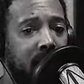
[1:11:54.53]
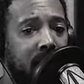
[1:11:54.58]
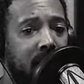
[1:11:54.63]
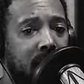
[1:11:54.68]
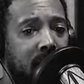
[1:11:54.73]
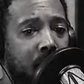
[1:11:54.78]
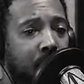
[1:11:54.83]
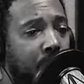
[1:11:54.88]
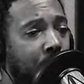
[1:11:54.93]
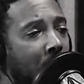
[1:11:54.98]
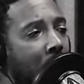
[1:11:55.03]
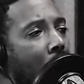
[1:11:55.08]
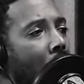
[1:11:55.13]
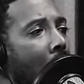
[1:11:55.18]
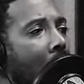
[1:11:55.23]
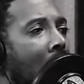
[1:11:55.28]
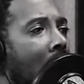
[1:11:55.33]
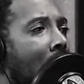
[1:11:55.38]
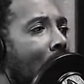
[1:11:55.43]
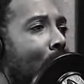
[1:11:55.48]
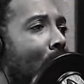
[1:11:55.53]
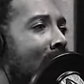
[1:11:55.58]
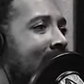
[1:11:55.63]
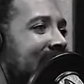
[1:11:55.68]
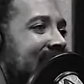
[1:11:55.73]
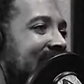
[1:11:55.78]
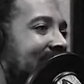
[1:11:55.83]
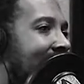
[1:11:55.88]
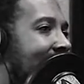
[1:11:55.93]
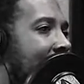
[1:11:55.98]
fear of
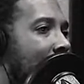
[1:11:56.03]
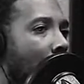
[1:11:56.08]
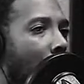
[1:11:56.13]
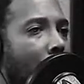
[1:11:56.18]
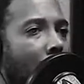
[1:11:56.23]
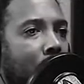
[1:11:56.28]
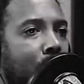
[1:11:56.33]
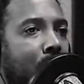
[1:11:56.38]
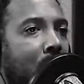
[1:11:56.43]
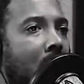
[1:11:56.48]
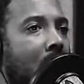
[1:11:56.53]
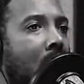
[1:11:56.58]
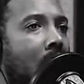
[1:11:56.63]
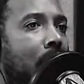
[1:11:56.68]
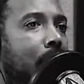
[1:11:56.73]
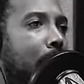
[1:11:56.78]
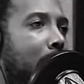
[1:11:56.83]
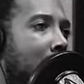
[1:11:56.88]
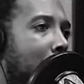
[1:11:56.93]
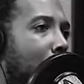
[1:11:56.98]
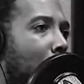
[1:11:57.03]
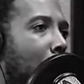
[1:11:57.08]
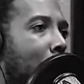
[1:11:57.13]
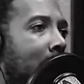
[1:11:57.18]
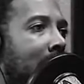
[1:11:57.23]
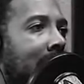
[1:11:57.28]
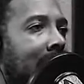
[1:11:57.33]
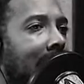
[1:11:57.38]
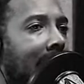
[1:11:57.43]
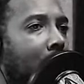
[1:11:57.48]
us taking over, fear of people
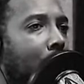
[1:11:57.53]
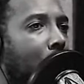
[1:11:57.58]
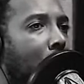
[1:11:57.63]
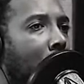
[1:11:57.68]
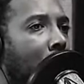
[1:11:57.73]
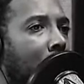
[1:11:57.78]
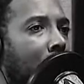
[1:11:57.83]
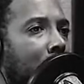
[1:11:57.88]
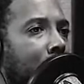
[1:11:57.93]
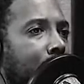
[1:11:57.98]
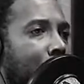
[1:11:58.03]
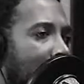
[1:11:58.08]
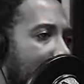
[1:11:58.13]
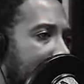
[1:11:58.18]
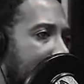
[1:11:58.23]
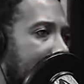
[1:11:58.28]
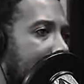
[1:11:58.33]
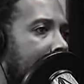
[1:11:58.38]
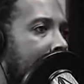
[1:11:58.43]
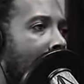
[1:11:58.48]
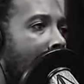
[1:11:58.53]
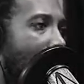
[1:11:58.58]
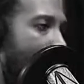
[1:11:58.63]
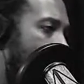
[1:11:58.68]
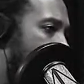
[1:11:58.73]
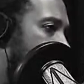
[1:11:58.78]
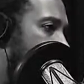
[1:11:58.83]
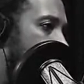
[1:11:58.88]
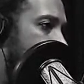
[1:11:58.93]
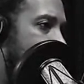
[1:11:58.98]
being like, well, fuck it. I'd
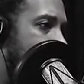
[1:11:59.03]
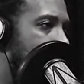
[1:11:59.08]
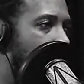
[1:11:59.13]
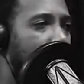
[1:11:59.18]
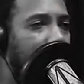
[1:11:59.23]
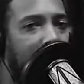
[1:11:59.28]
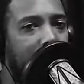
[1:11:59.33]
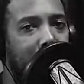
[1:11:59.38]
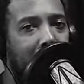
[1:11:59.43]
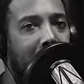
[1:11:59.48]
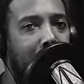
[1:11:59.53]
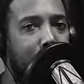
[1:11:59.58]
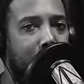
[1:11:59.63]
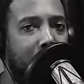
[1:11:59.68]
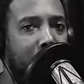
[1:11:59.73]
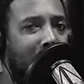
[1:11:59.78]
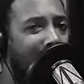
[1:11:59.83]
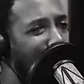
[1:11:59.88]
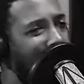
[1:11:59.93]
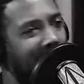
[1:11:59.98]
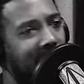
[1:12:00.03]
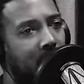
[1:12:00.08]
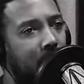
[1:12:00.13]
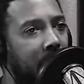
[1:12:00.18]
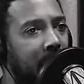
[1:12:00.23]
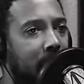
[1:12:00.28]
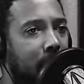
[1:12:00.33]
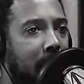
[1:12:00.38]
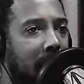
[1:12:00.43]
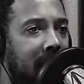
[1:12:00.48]
rather just deal with the black people. I want to deal
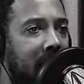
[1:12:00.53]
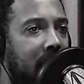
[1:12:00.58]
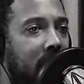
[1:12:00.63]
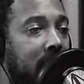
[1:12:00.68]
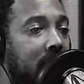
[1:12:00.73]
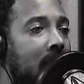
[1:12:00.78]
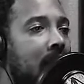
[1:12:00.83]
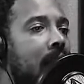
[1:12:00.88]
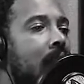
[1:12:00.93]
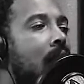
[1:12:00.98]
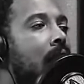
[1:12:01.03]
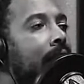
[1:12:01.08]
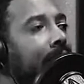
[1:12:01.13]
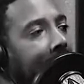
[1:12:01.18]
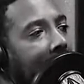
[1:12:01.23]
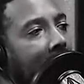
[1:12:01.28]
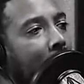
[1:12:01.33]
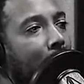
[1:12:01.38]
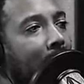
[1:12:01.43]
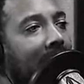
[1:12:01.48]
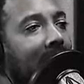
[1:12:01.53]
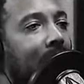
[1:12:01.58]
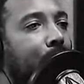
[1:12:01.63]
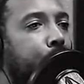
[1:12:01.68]
with everybody else. Think about it. If